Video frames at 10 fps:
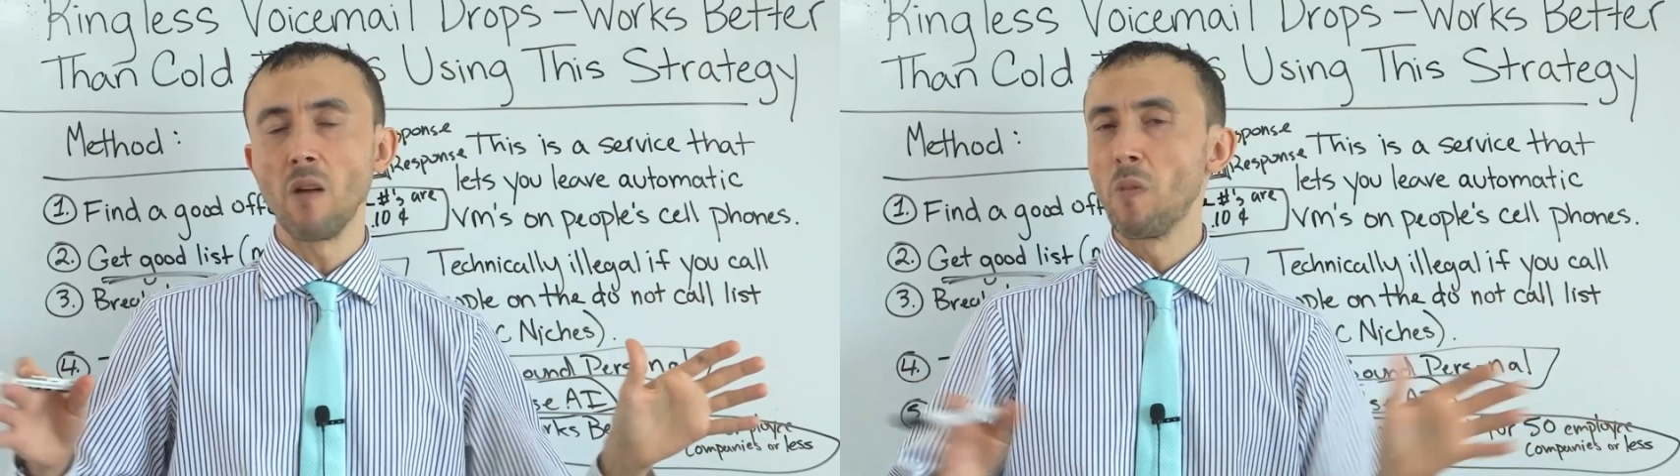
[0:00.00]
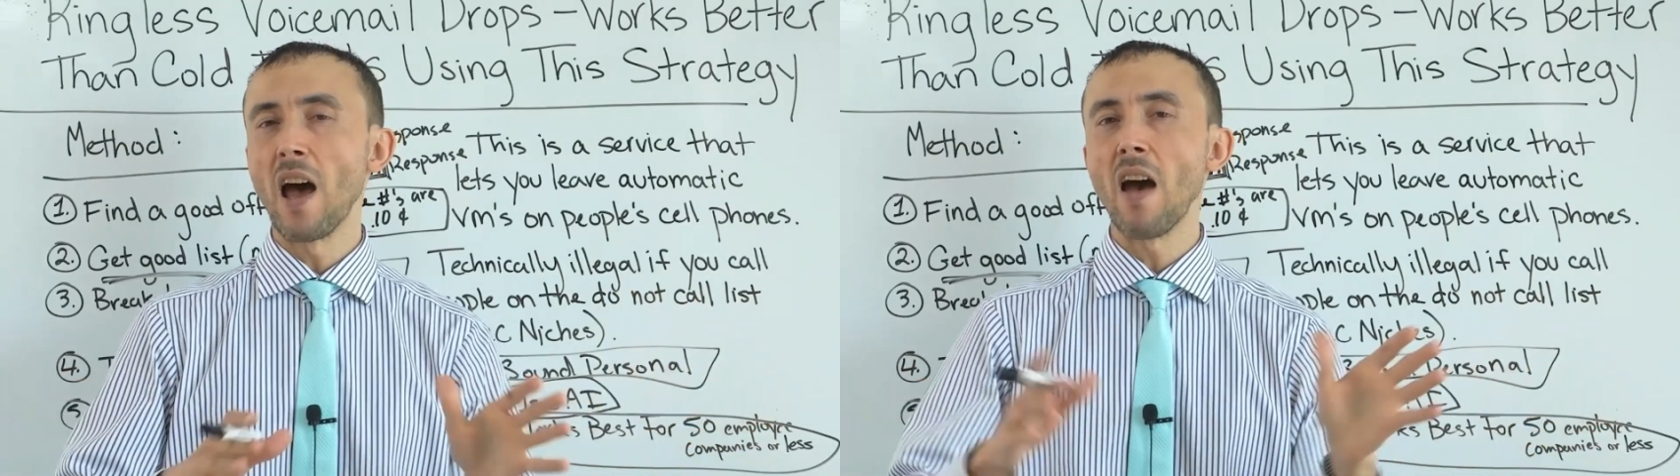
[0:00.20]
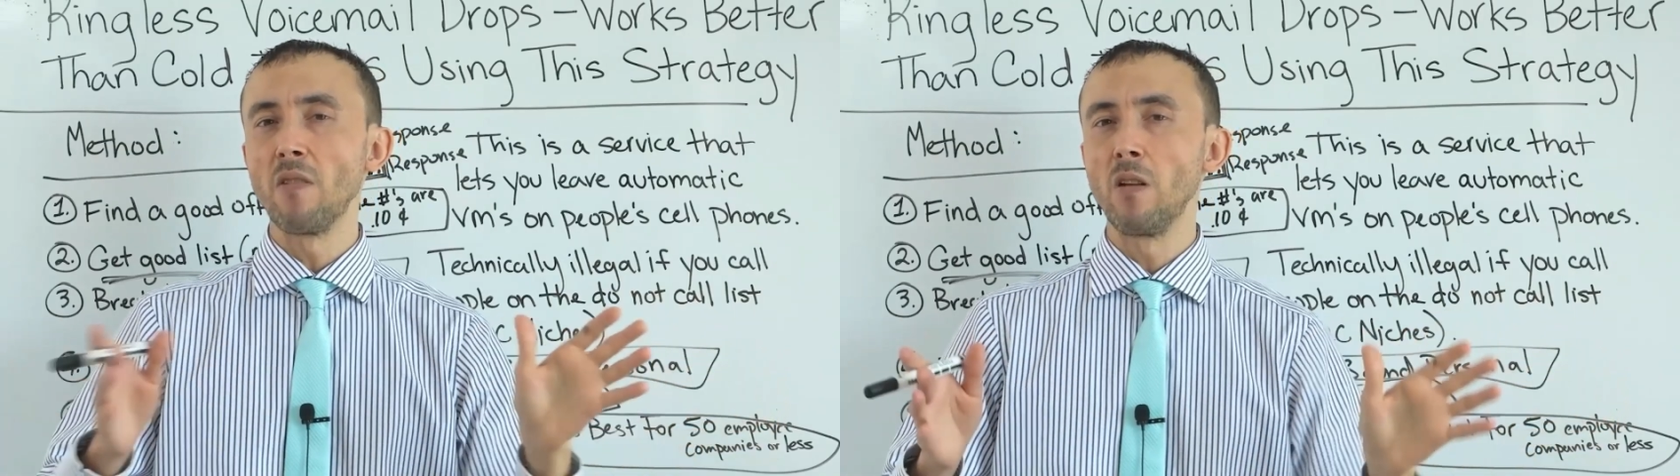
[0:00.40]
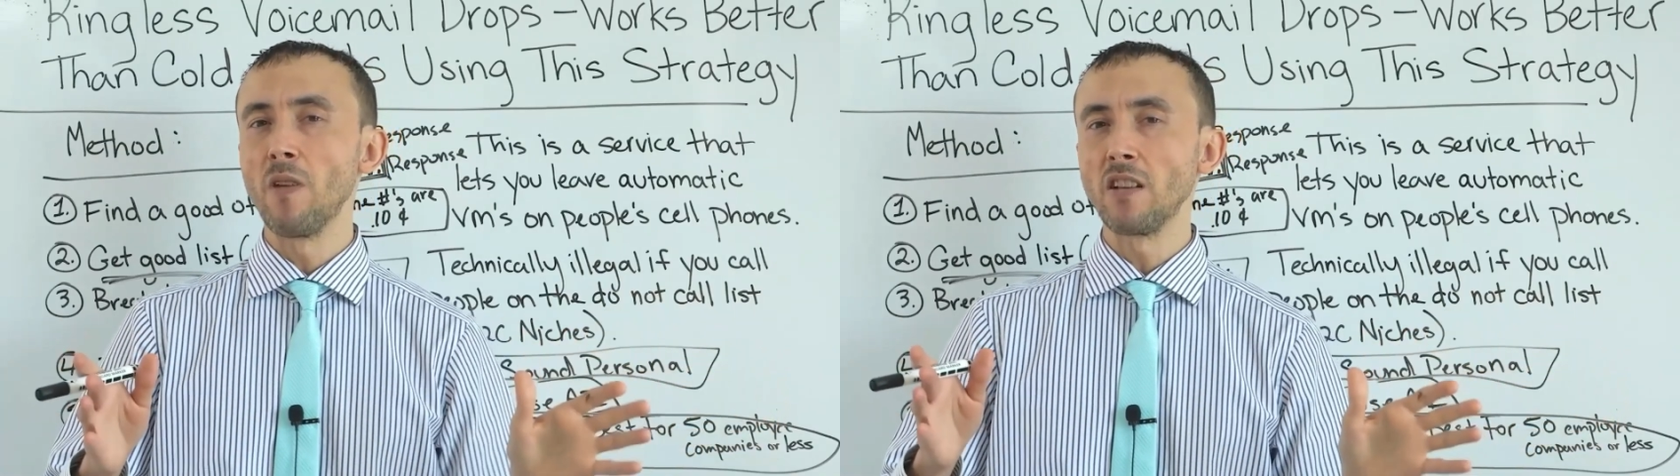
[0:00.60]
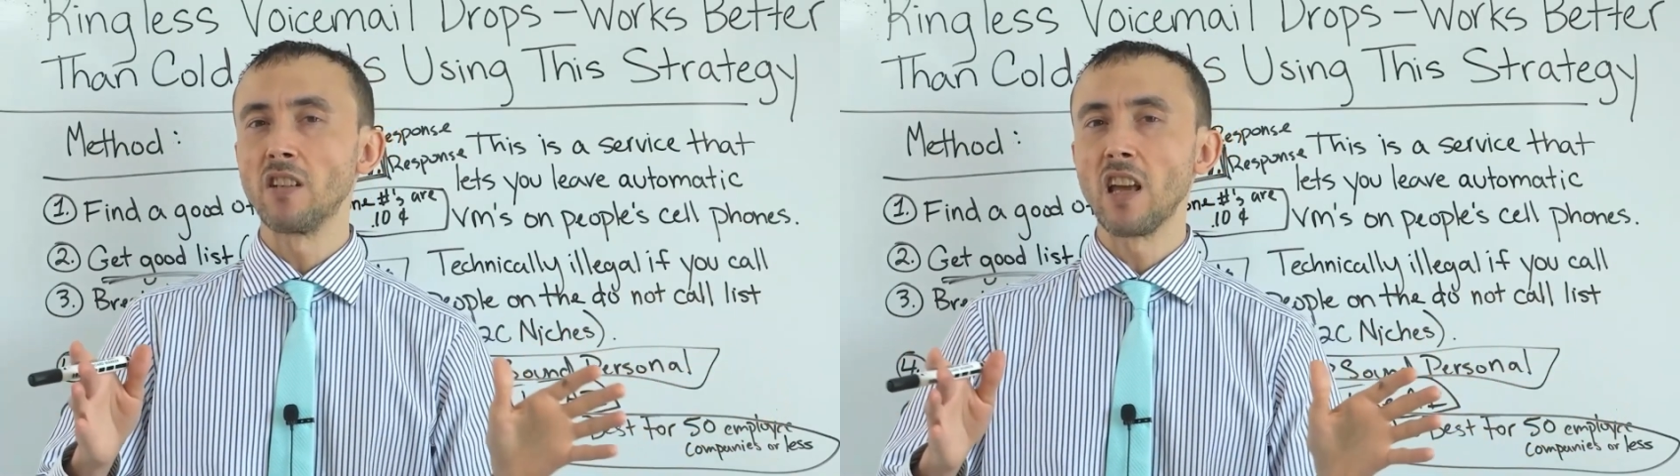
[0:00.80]
but I haven't
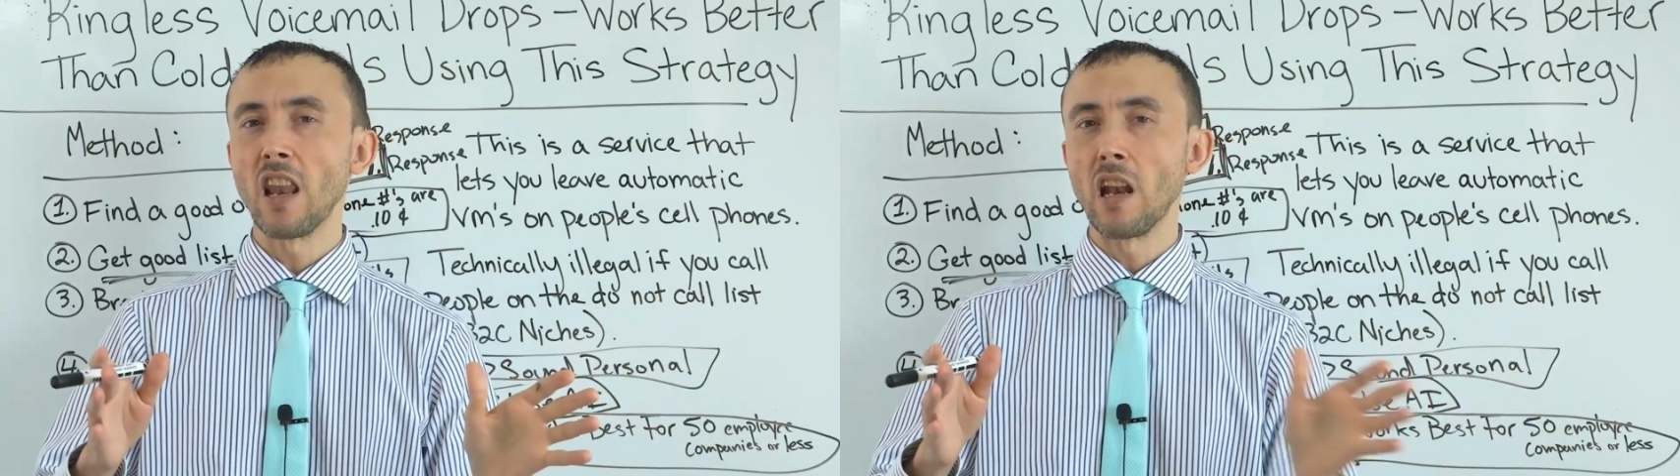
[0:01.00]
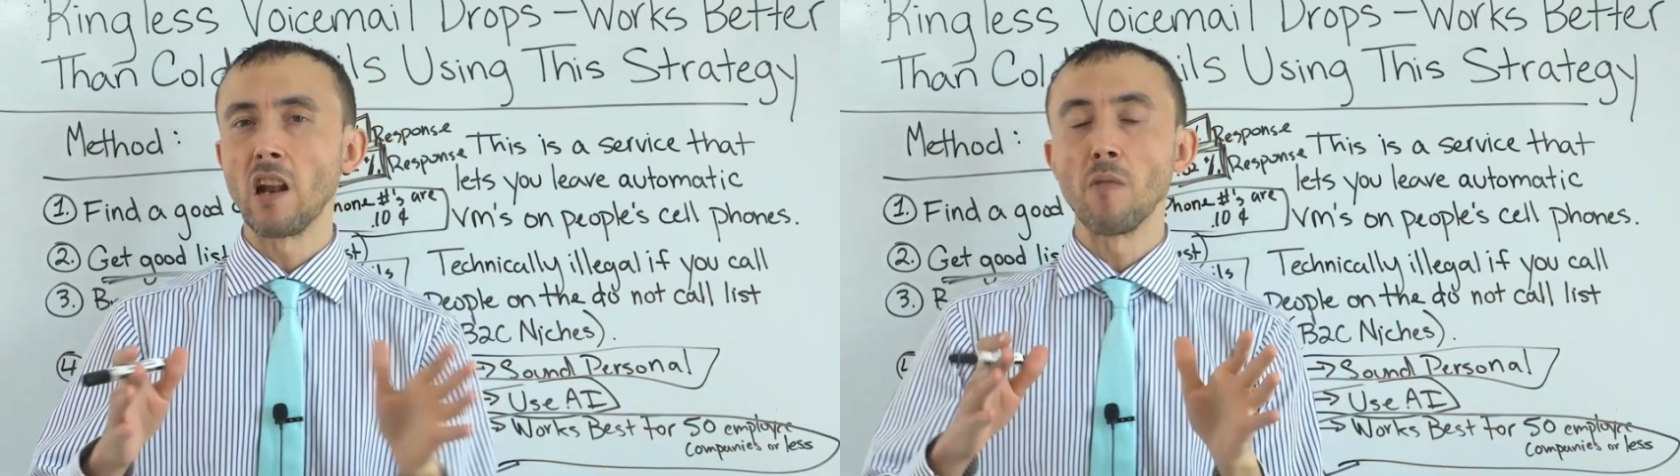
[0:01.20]
investigated it.